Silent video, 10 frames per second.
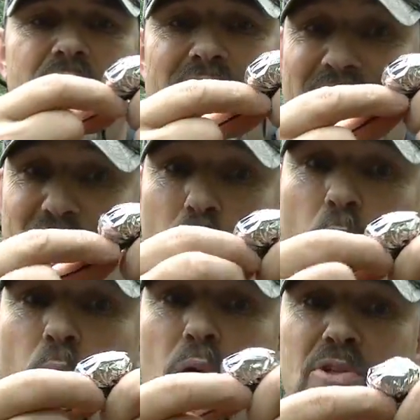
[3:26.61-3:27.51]
And it
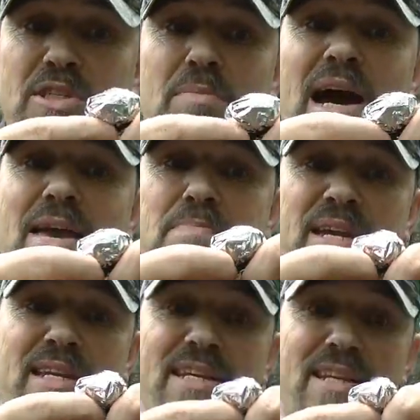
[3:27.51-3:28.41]
holds, in my
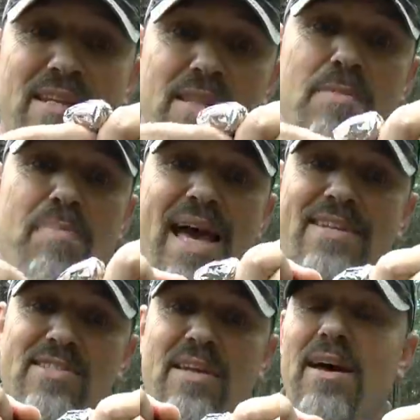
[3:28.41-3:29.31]
opinion, the
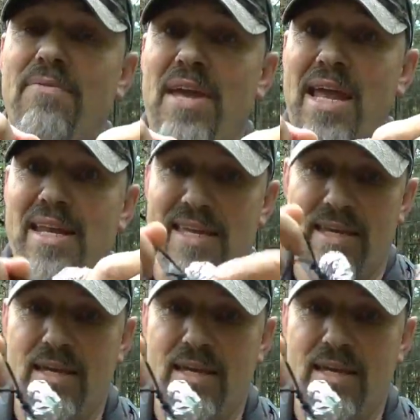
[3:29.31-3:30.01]
best of any.